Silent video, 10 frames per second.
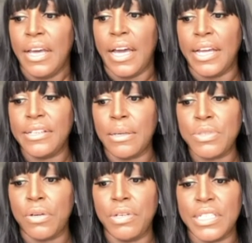And I
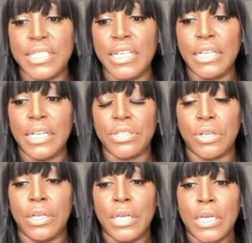was only a
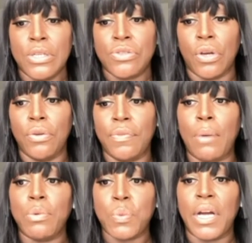teenager. So
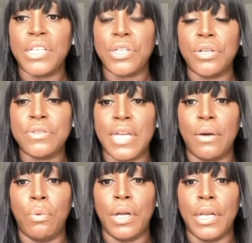that was why I chose
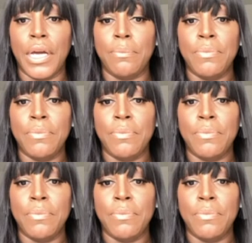that one.